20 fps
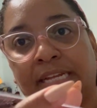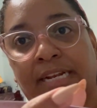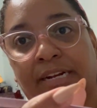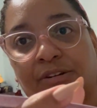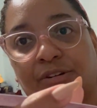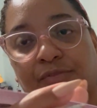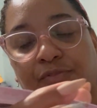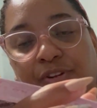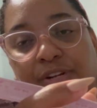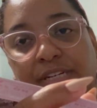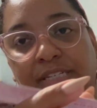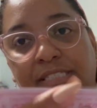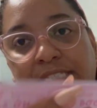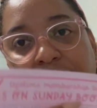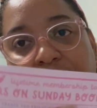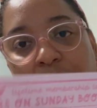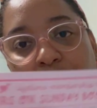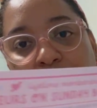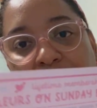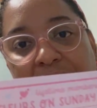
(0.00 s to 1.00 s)
I don't know if you can
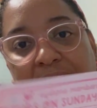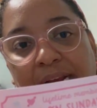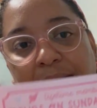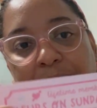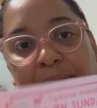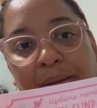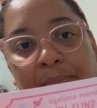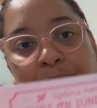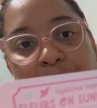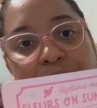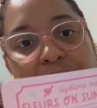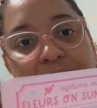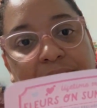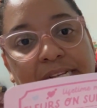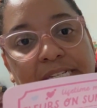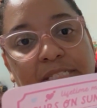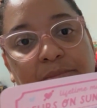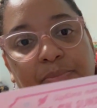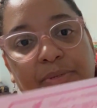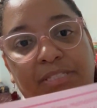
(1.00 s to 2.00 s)
tell what kind of paper it
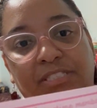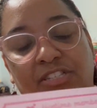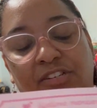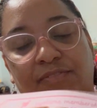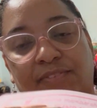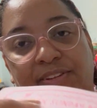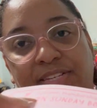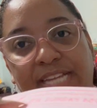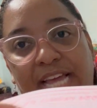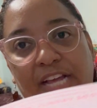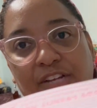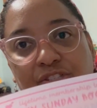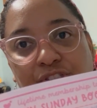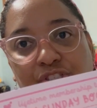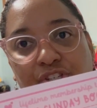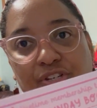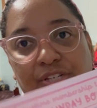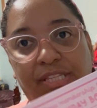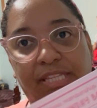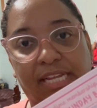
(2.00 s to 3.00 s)
is, but just a
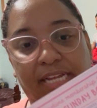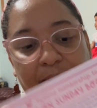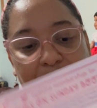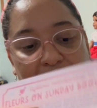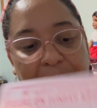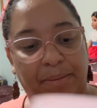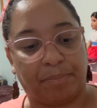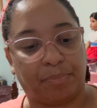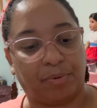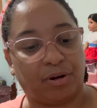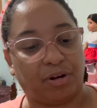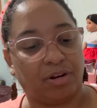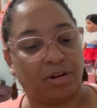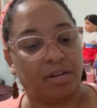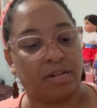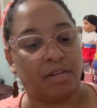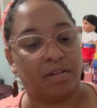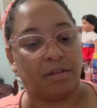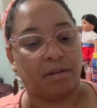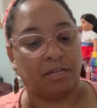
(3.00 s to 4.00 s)
textured thick paper.
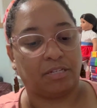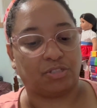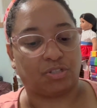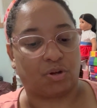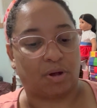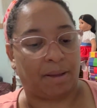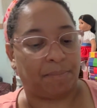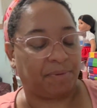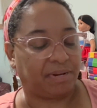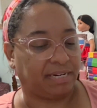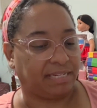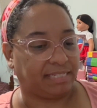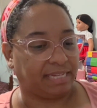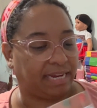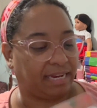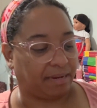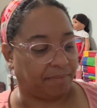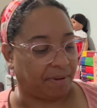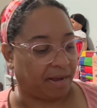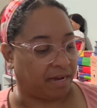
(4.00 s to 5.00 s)
So I'm going to
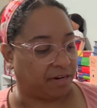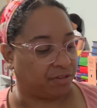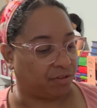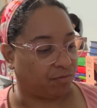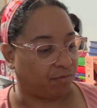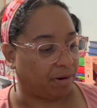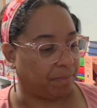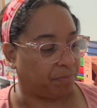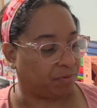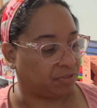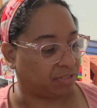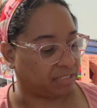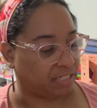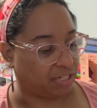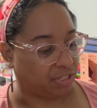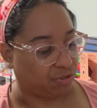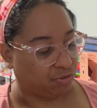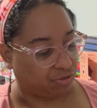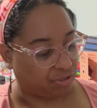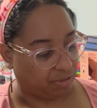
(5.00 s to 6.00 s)
take them out of the wrappers as I
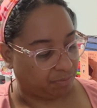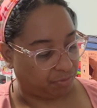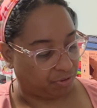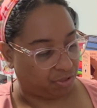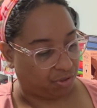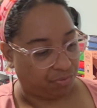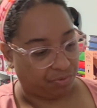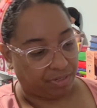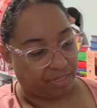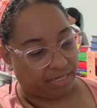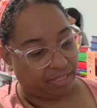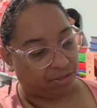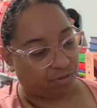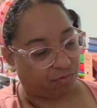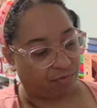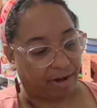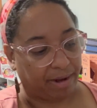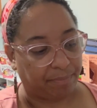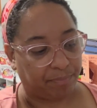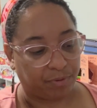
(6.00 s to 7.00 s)
use them. You don't need the
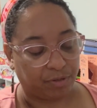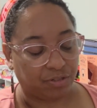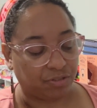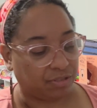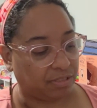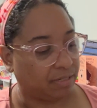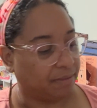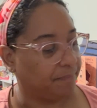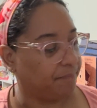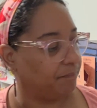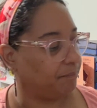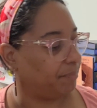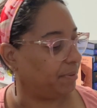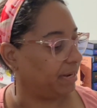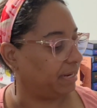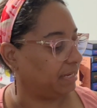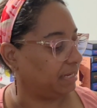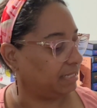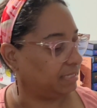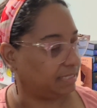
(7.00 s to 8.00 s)
wrappers,
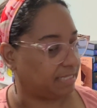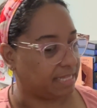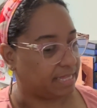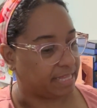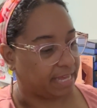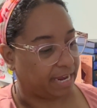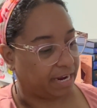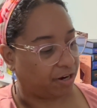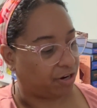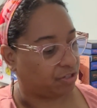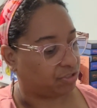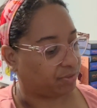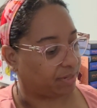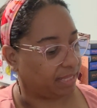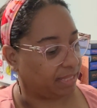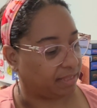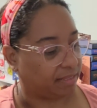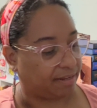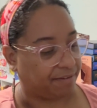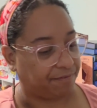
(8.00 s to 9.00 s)
but it's there. So I
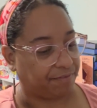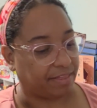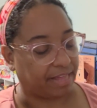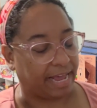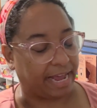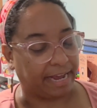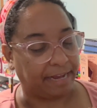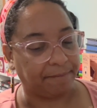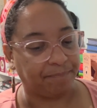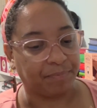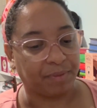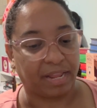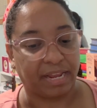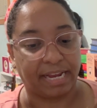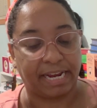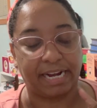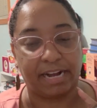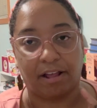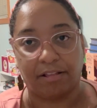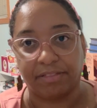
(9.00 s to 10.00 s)
love that.
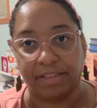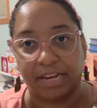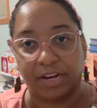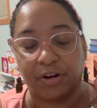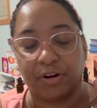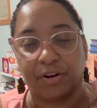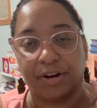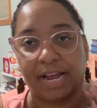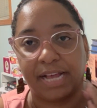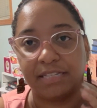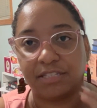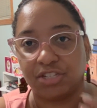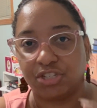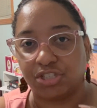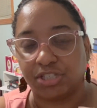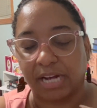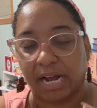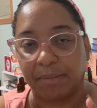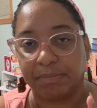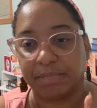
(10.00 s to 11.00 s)
Again, I'll link her Etsy
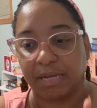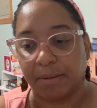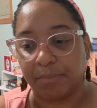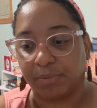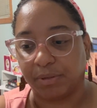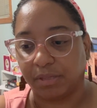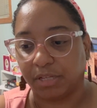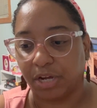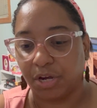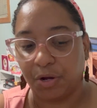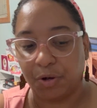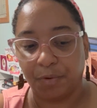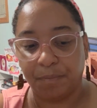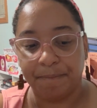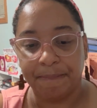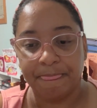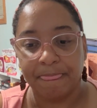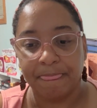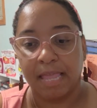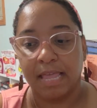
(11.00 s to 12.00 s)
shop down below.
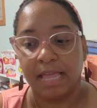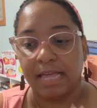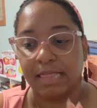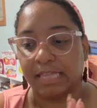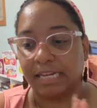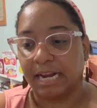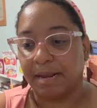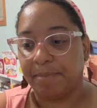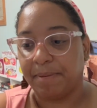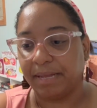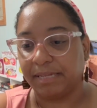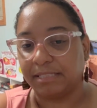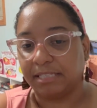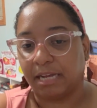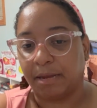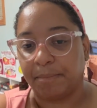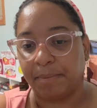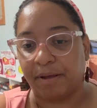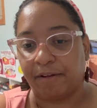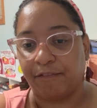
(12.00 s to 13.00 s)
Then I picked
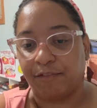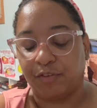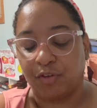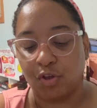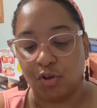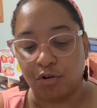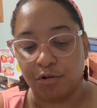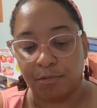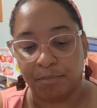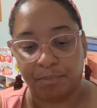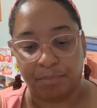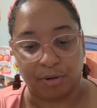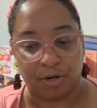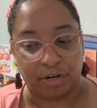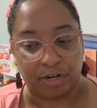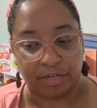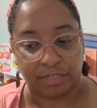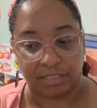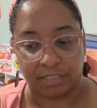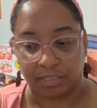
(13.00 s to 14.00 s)
up a few
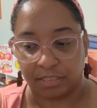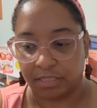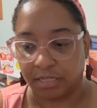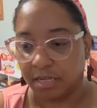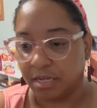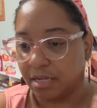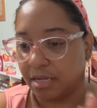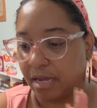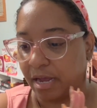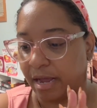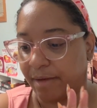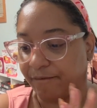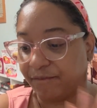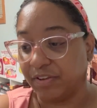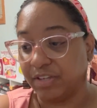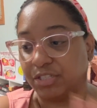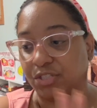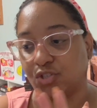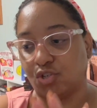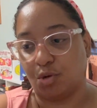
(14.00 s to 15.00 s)
books,
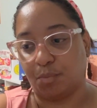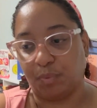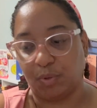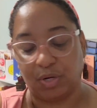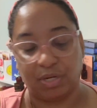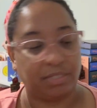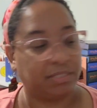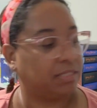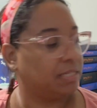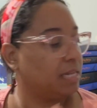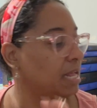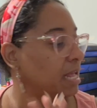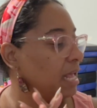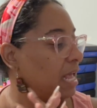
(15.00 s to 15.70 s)
physical books.